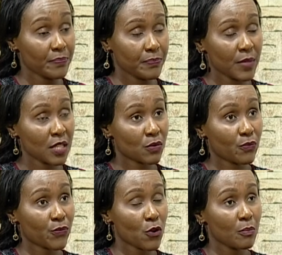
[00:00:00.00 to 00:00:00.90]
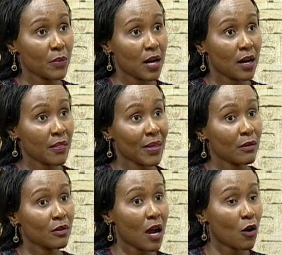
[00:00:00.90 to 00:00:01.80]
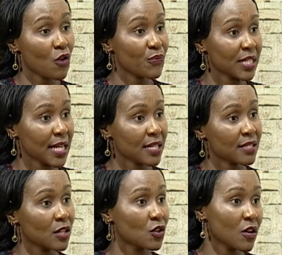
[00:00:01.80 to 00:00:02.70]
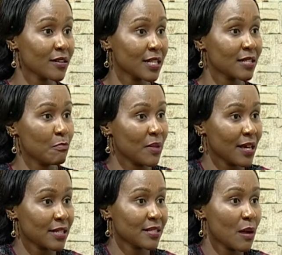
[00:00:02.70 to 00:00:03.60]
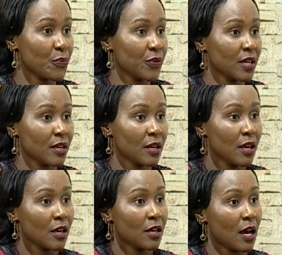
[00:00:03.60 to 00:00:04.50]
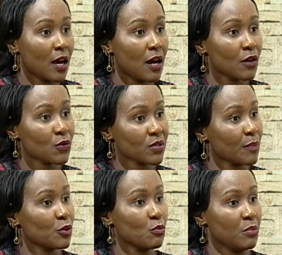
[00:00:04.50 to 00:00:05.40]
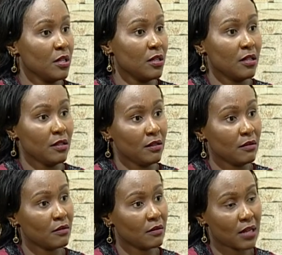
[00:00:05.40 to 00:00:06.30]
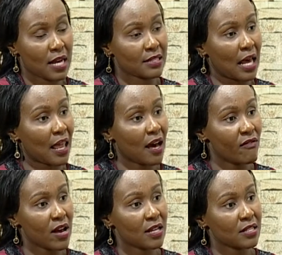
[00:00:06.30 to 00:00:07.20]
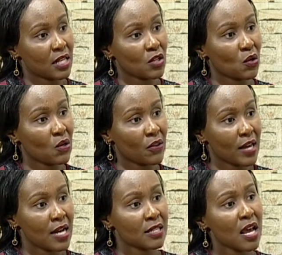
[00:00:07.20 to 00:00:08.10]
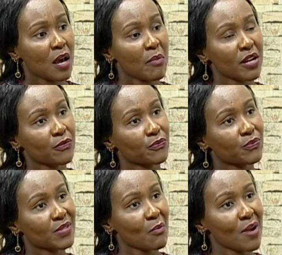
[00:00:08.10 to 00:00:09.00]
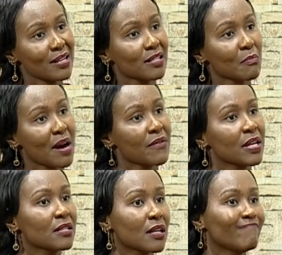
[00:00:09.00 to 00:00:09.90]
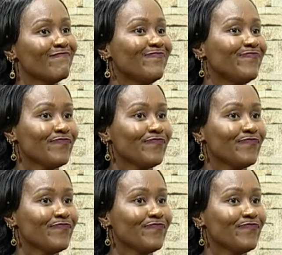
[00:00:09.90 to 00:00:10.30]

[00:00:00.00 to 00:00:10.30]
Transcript: It's from uh, the uh, coffee dates and all that. Mm. That something uh, grows up to be guys are lovers and all that. But if someone is married, um,